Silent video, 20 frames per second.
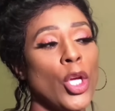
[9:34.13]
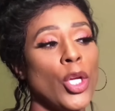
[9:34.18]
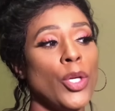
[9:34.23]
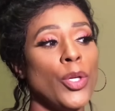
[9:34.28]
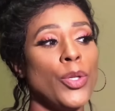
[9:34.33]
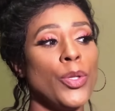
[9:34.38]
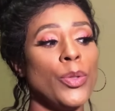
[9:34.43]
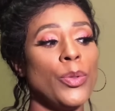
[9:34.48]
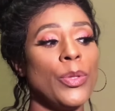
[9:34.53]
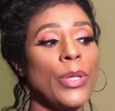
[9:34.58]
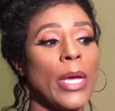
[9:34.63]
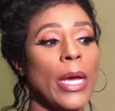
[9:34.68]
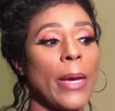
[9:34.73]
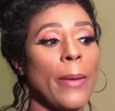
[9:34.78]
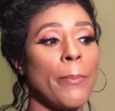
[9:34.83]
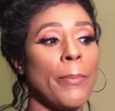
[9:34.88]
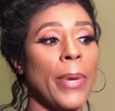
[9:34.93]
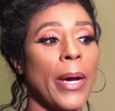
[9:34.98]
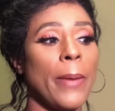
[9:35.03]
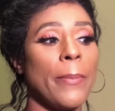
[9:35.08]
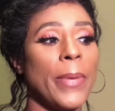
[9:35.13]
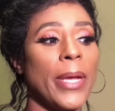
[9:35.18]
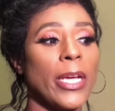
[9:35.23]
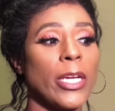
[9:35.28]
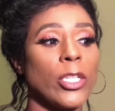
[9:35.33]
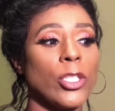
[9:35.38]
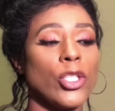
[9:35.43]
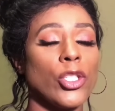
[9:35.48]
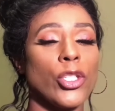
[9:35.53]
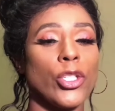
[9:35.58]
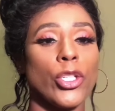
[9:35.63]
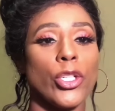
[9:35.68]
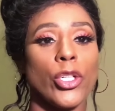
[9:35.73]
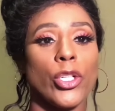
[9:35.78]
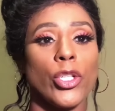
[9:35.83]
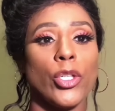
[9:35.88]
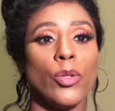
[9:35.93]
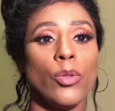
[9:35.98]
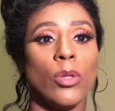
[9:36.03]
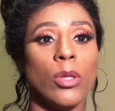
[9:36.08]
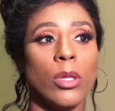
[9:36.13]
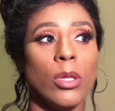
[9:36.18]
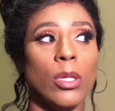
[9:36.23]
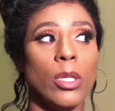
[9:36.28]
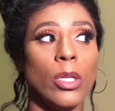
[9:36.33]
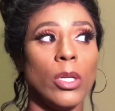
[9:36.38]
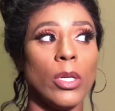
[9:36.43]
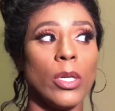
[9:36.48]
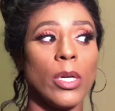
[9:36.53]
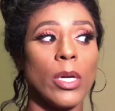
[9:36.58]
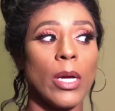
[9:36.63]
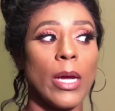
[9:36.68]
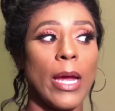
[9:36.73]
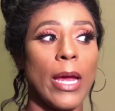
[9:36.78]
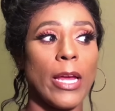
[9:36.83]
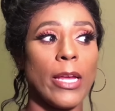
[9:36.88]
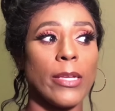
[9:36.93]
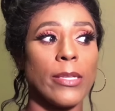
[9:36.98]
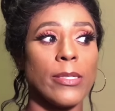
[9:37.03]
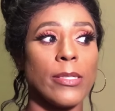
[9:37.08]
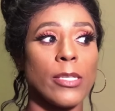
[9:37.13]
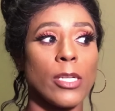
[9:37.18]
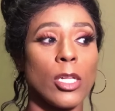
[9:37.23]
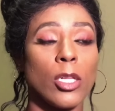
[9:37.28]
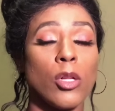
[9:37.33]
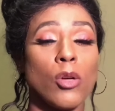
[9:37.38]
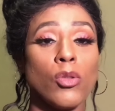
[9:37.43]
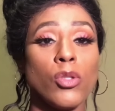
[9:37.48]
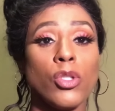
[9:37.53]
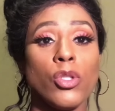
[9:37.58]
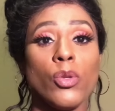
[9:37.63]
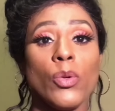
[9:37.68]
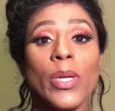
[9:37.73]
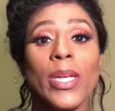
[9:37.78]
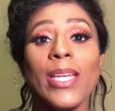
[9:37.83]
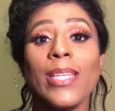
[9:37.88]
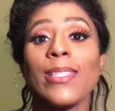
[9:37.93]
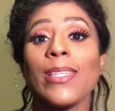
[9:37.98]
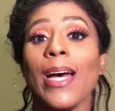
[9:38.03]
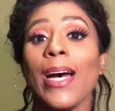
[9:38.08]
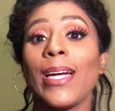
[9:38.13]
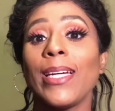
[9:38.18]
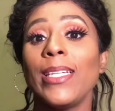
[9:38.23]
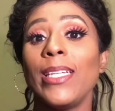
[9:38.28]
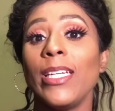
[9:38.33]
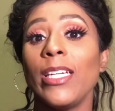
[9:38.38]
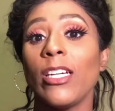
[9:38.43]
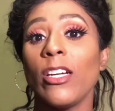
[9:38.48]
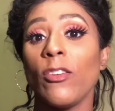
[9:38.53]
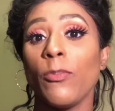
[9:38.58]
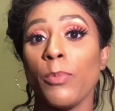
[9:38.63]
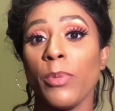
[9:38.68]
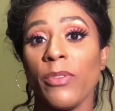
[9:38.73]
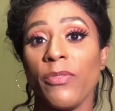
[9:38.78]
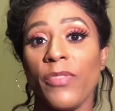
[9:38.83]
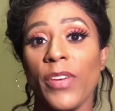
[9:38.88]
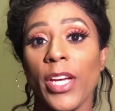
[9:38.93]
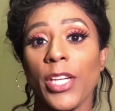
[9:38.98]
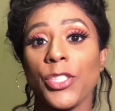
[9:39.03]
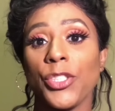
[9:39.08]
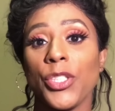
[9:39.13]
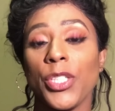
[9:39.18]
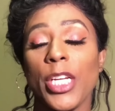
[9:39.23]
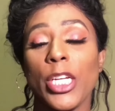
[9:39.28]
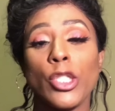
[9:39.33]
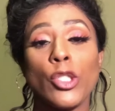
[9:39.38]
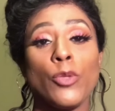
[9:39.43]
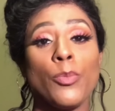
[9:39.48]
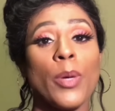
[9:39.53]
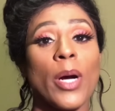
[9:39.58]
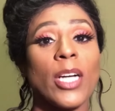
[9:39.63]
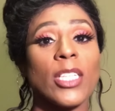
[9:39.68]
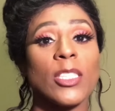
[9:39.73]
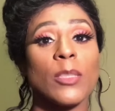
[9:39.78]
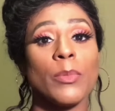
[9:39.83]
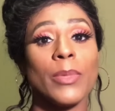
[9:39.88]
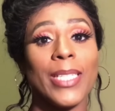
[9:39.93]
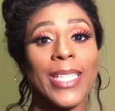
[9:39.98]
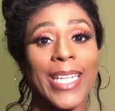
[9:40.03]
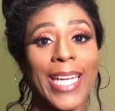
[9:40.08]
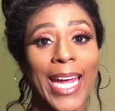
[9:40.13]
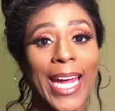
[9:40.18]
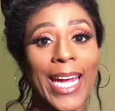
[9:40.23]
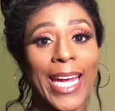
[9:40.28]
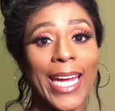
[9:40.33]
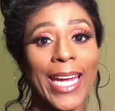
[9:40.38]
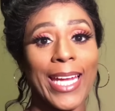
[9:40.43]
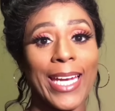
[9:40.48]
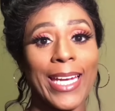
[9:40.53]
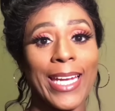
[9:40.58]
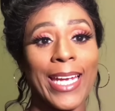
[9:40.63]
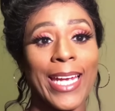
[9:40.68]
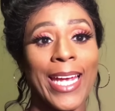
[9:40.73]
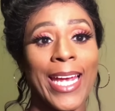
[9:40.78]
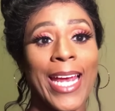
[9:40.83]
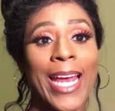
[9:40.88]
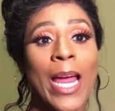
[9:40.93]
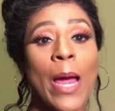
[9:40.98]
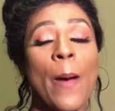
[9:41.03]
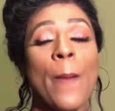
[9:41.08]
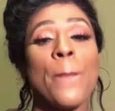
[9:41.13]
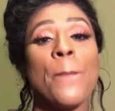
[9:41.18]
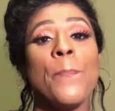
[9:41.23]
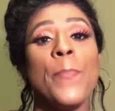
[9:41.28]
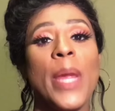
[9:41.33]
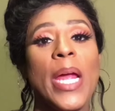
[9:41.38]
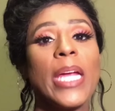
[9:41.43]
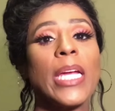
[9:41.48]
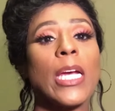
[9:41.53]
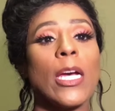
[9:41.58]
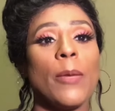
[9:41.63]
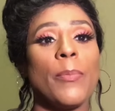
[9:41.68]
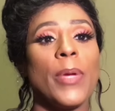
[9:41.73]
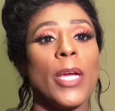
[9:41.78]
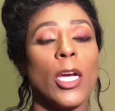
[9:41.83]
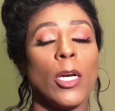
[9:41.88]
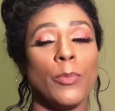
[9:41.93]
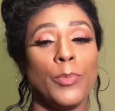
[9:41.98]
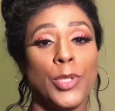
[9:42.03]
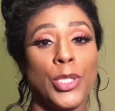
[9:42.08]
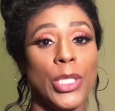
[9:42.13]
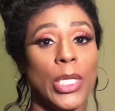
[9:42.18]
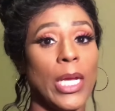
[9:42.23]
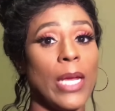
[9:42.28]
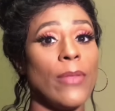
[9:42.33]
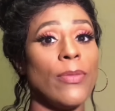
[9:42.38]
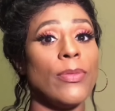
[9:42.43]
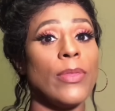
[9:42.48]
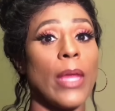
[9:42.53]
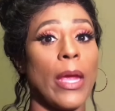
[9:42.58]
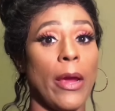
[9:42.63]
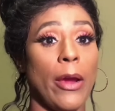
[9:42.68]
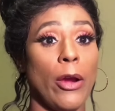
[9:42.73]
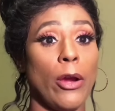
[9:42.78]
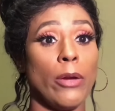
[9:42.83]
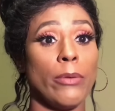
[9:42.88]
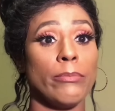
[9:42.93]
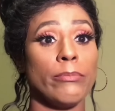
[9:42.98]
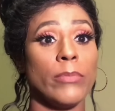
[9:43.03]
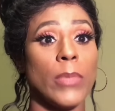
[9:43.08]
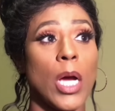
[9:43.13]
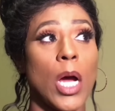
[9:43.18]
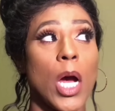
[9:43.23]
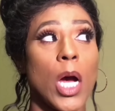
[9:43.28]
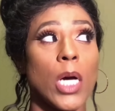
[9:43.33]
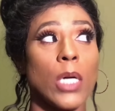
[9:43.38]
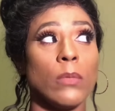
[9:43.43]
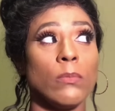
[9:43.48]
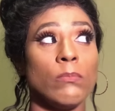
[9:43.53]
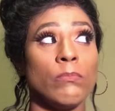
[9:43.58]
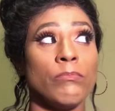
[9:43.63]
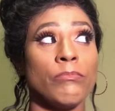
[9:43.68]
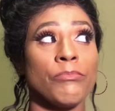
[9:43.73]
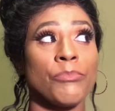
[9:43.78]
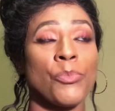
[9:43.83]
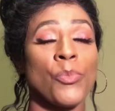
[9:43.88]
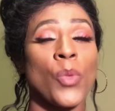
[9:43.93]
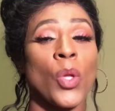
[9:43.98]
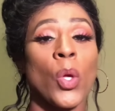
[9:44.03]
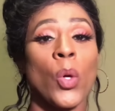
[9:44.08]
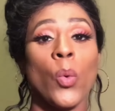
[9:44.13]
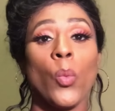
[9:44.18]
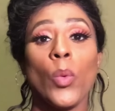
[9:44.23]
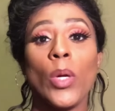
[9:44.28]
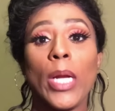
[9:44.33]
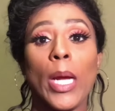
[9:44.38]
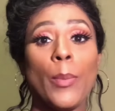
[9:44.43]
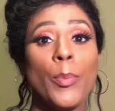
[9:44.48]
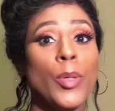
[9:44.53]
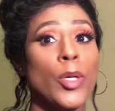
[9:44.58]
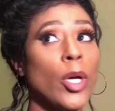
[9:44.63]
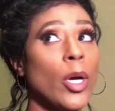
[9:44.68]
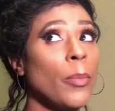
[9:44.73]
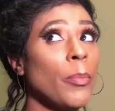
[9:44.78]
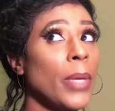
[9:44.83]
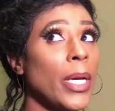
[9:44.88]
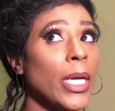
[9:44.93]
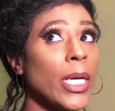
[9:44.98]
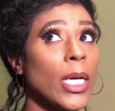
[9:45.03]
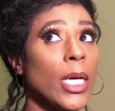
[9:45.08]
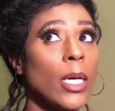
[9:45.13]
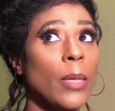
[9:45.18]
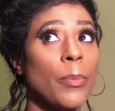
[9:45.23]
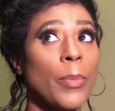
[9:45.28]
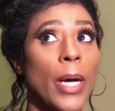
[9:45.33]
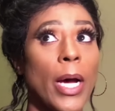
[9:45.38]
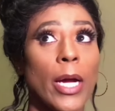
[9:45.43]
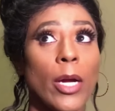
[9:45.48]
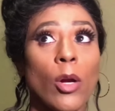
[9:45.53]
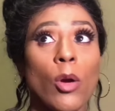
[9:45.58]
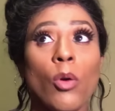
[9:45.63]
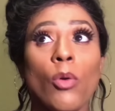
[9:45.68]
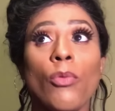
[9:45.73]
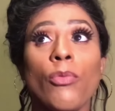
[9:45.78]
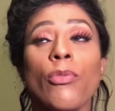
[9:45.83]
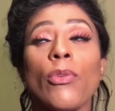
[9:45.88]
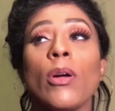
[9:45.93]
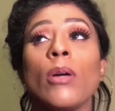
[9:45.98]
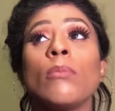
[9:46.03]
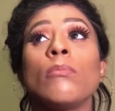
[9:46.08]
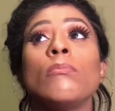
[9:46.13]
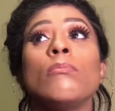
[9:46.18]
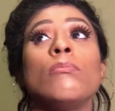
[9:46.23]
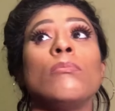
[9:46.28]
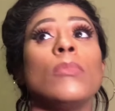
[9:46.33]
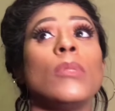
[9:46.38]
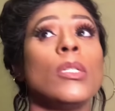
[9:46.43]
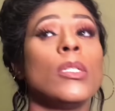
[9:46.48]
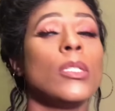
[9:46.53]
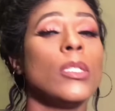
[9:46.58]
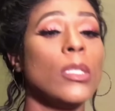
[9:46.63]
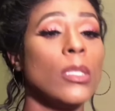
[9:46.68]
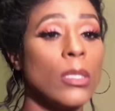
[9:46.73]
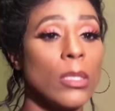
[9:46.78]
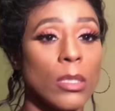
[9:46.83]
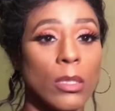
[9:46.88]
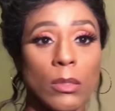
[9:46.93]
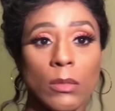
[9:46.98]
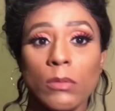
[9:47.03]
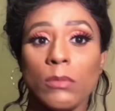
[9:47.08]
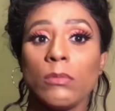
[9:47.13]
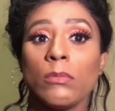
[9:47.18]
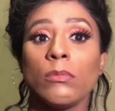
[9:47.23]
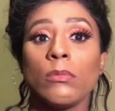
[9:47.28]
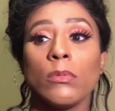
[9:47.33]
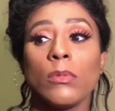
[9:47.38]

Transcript: you do that by making sure you look as close to his idea of perfection as you possibly can. Makeup helps you get there. Um, when I put on makeup, I go from, you know,